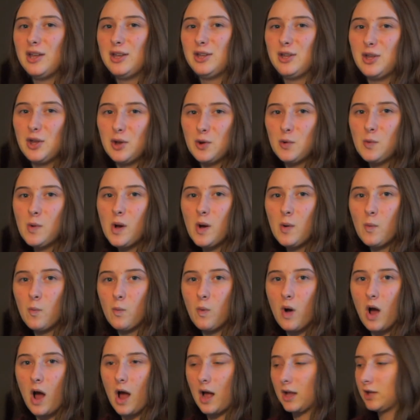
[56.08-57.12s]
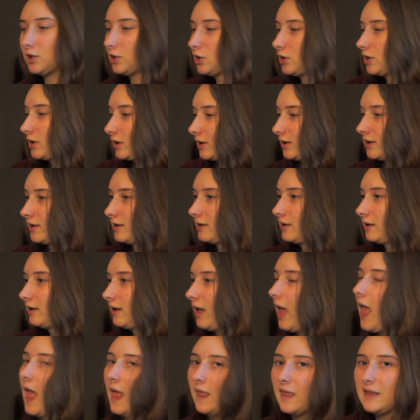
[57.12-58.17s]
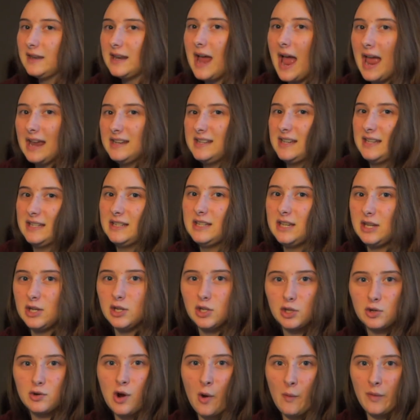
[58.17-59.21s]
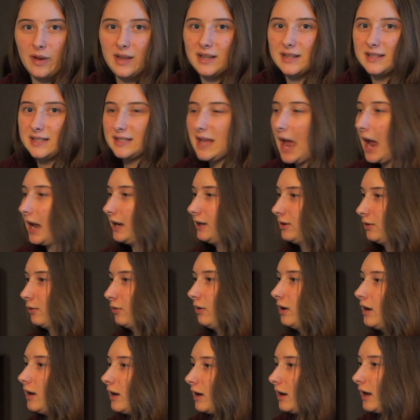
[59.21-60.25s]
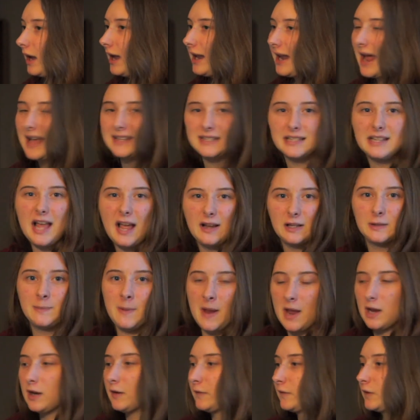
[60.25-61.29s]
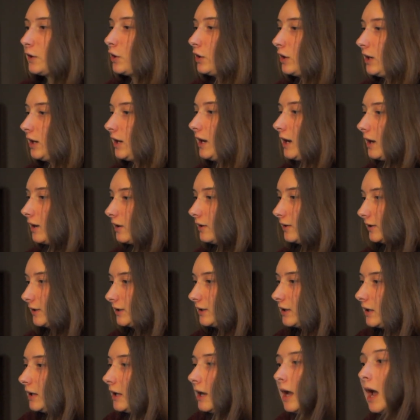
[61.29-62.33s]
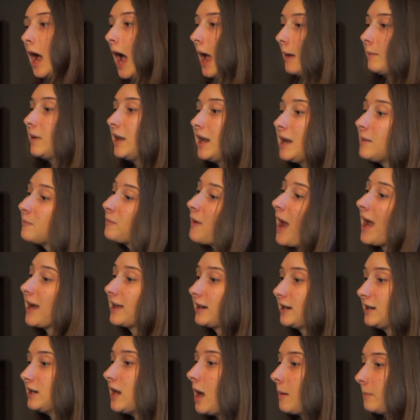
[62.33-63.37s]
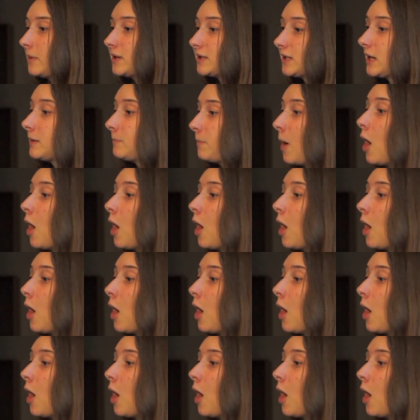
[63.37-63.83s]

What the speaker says: You watch. The 19T is growing inside you. It has a lifespan of 30 years. I'm getting bracketed numbers and